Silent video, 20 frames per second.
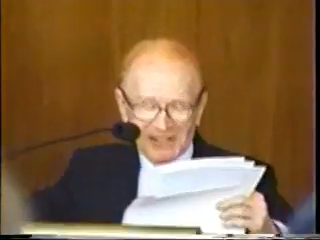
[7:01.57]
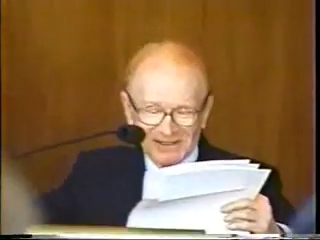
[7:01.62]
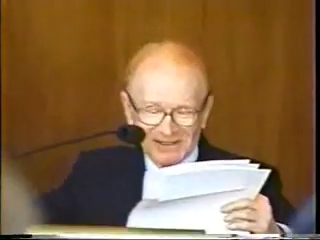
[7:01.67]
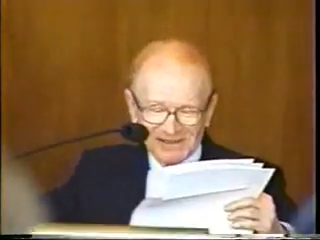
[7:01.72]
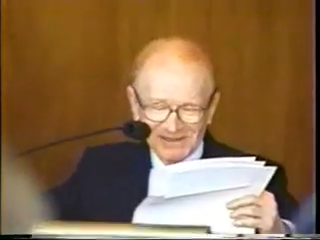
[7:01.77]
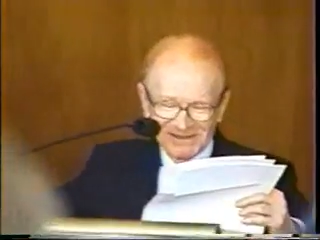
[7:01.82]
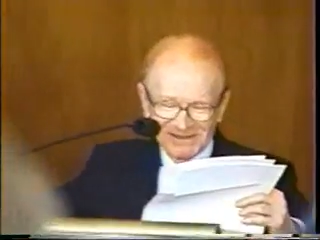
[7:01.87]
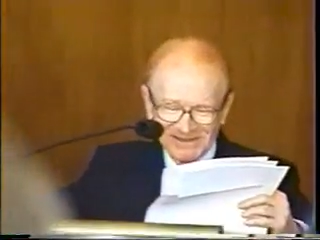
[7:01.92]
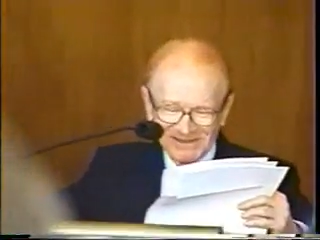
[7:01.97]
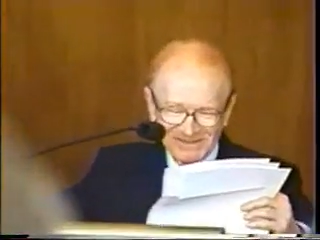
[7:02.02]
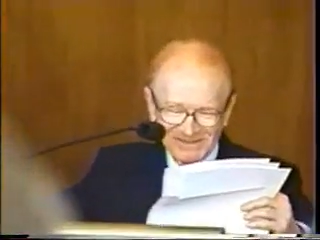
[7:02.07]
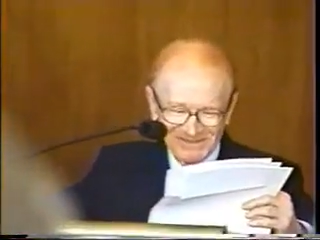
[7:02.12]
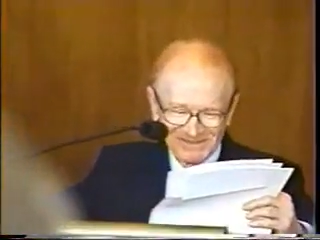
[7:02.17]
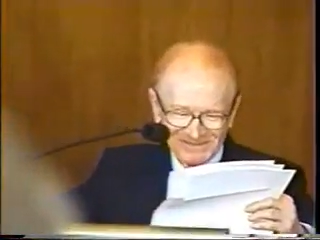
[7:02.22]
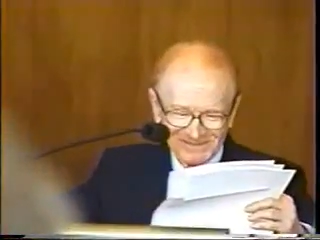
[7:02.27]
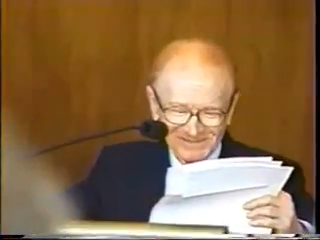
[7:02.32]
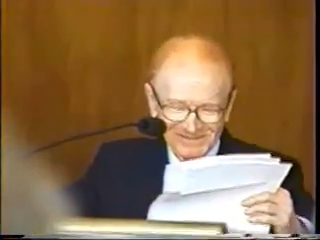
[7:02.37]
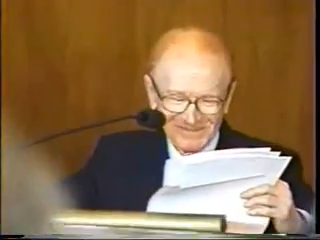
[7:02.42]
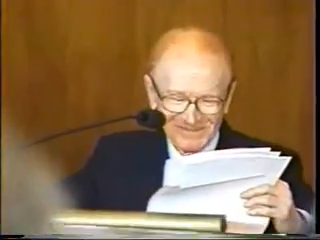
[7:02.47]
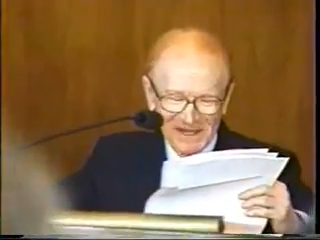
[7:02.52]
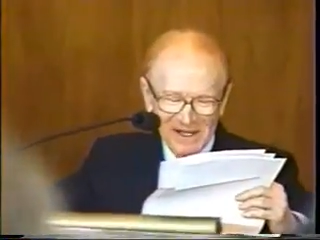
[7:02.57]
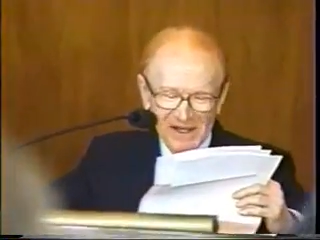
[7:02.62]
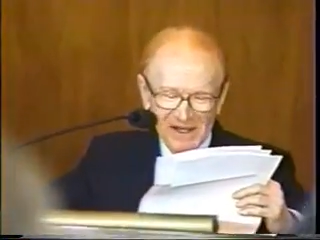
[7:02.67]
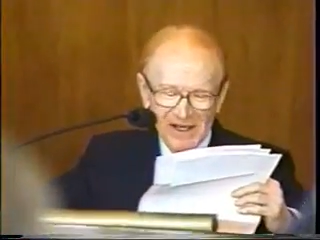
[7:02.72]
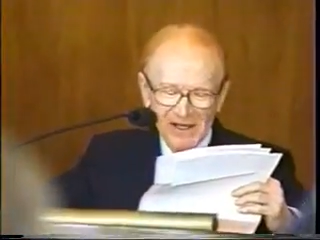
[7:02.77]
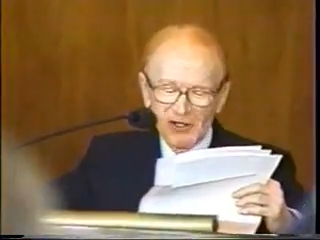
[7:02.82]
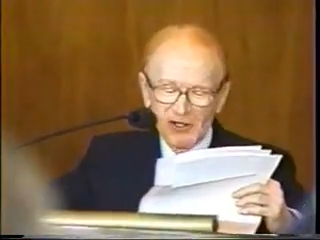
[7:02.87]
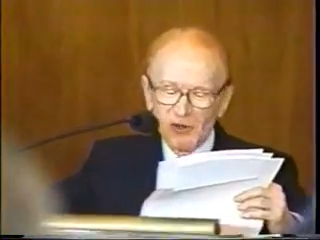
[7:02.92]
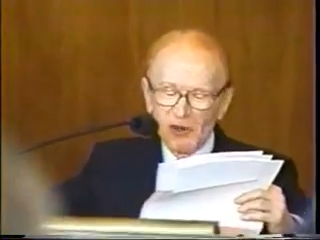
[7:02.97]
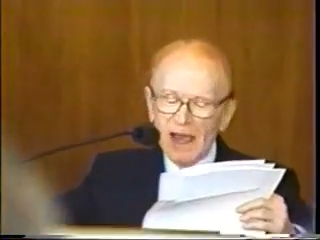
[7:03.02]
around his shoulder,
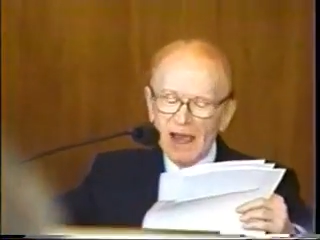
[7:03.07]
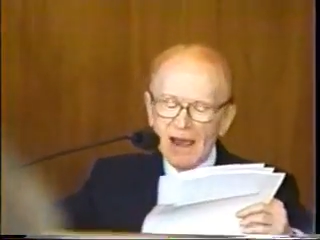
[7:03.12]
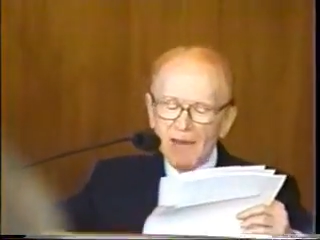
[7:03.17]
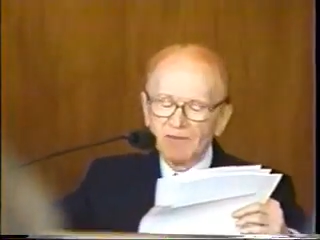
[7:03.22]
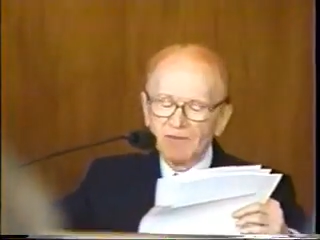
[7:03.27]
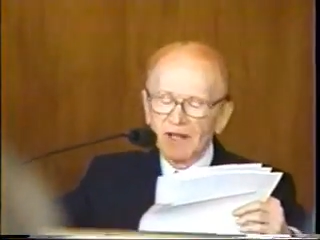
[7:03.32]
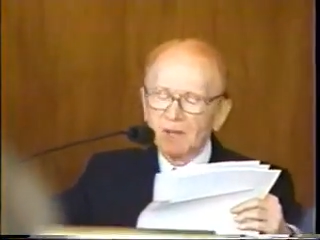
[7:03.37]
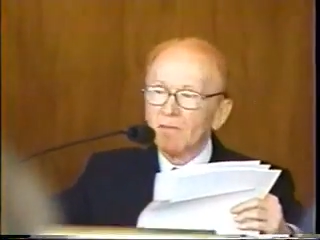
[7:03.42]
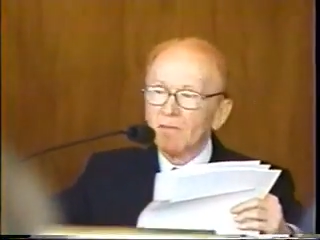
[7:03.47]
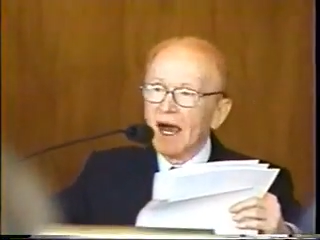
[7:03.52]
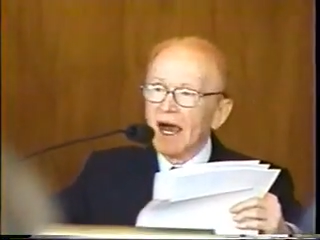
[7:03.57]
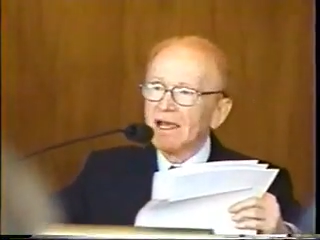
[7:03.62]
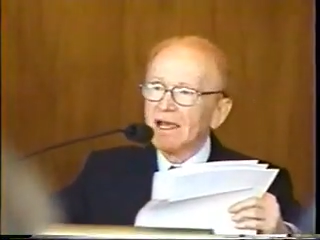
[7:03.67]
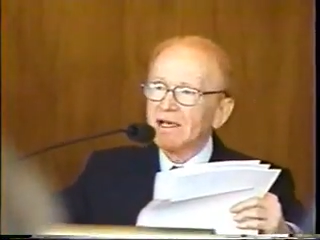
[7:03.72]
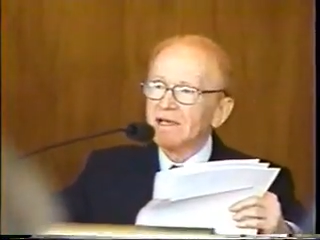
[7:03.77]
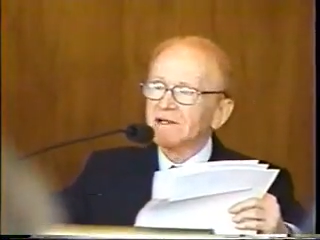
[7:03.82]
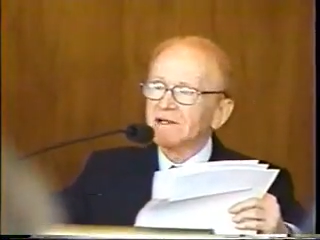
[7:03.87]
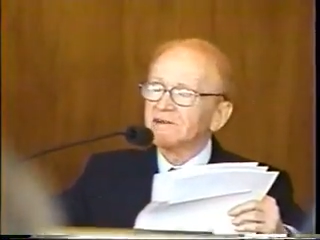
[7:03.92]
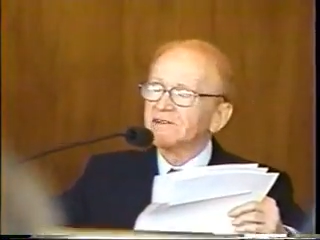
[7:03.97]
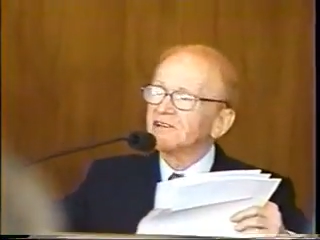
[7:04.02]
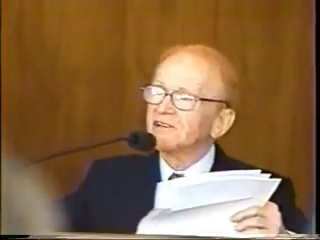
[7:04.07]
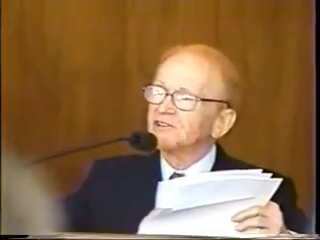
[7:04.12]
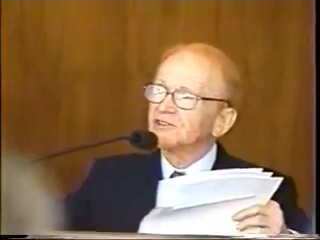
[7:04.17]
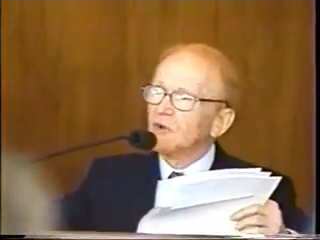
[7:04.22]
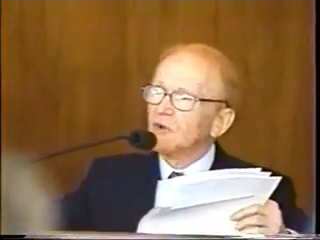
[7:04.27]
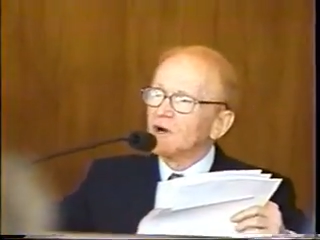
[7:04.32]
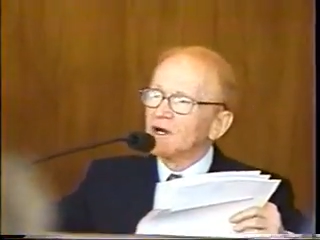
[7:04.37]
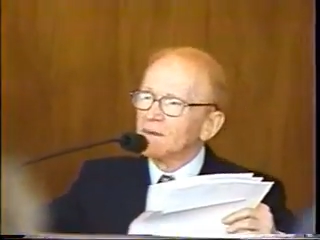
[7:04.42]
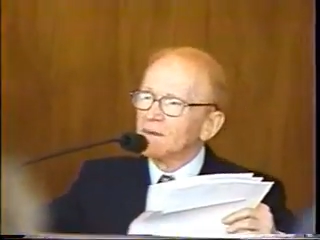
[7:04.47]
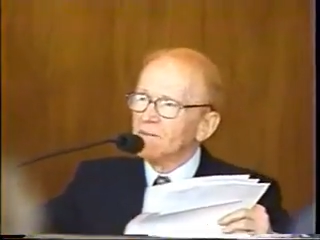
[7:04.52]

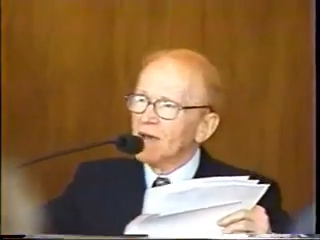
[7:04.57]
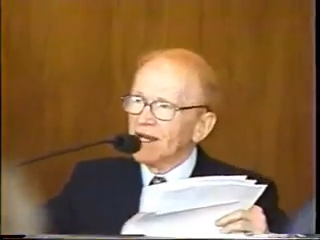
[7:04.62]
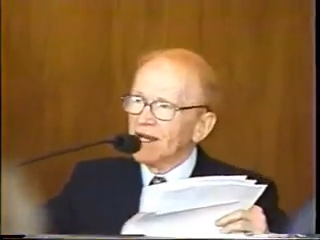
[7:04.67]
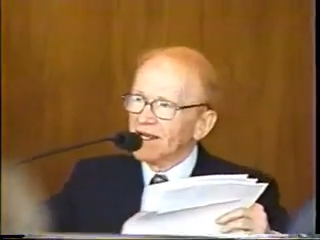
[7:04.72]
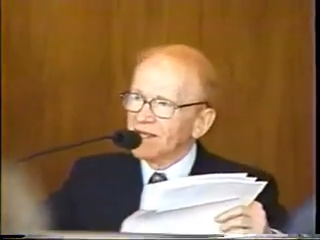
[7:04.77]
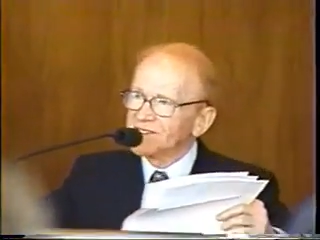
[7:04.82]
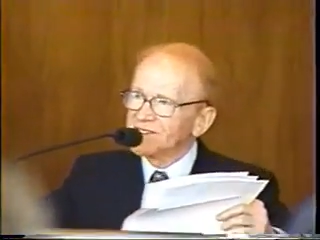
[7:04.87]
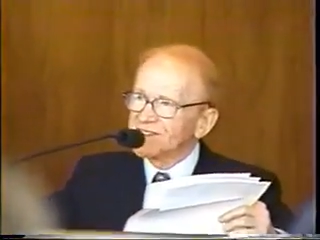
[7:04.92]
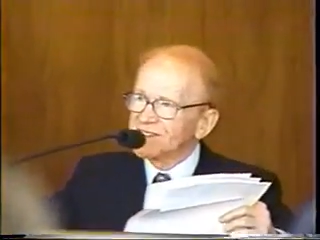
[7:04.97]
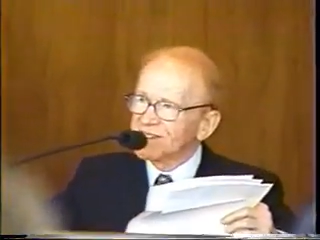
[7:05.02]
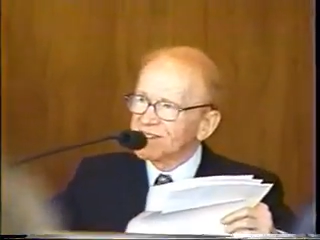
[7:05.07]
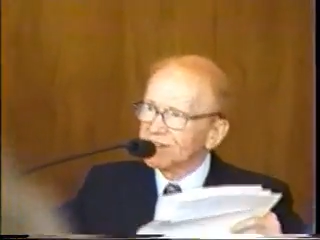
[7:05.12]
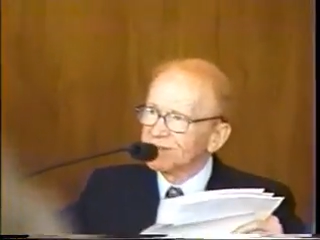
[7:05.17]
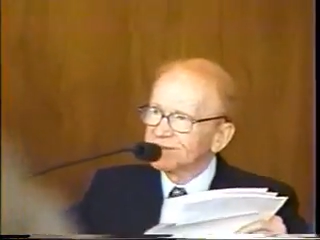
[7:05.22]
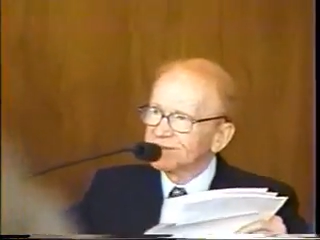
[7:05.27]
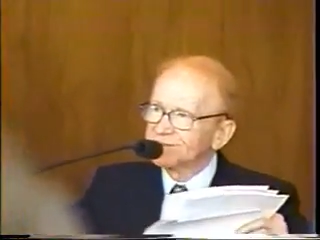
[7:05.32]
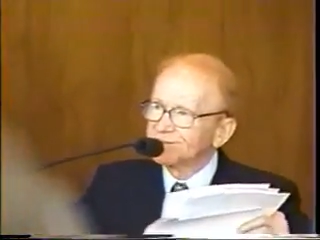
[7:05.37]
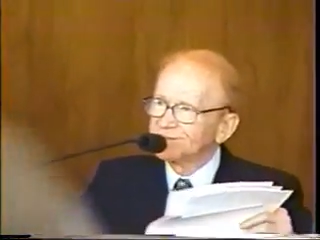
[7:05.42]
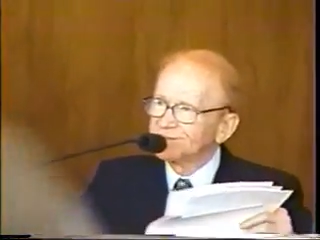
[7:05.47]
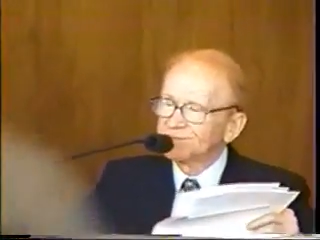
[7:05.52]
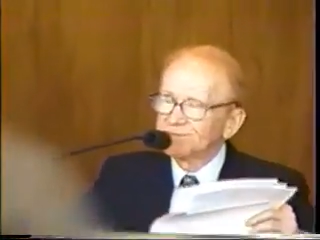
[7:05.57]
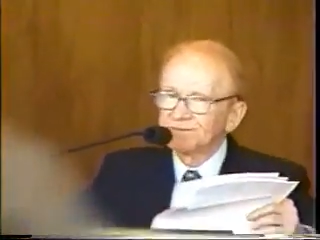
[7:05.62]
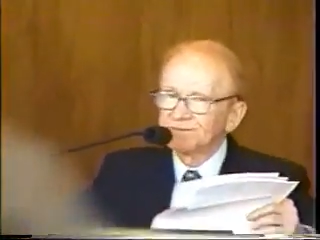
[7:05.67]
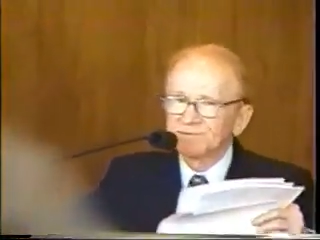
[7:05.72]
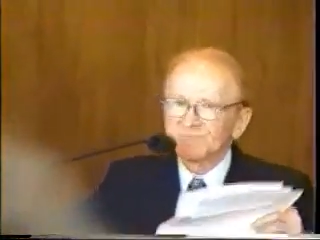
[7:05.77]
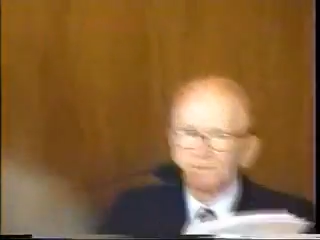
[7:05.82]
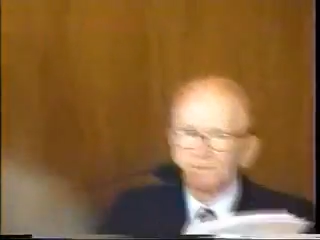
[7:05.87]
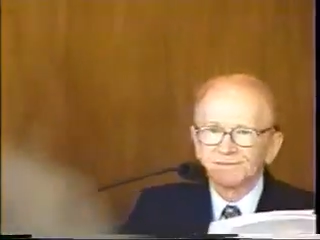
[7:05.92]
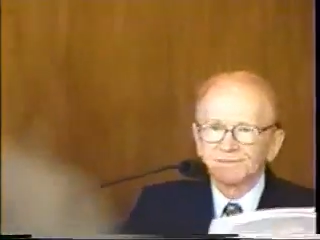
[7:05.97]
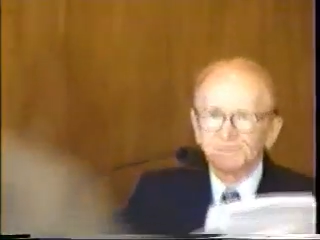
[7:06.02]
grabbed a mic and did 20
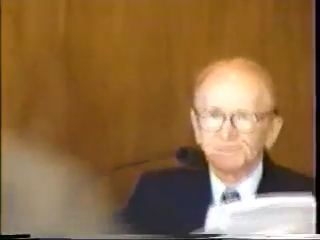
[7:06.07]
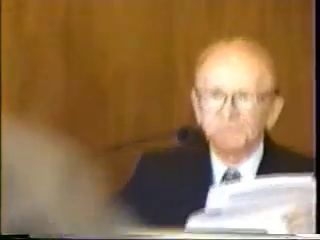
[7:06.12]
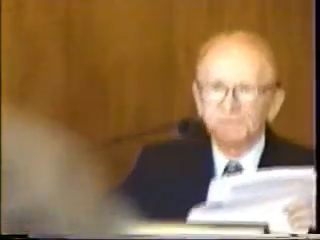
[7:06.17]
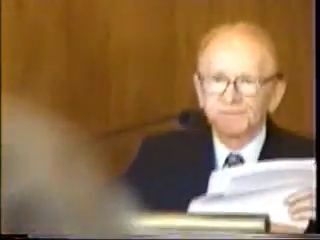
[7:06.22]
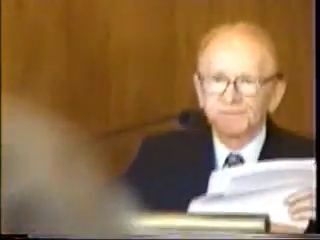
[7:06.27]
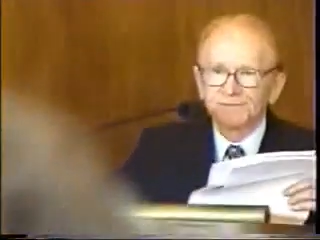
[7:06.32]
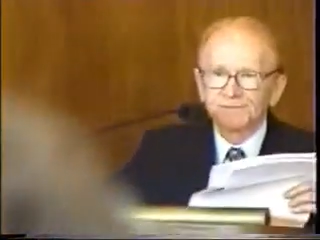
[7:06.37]
minutes.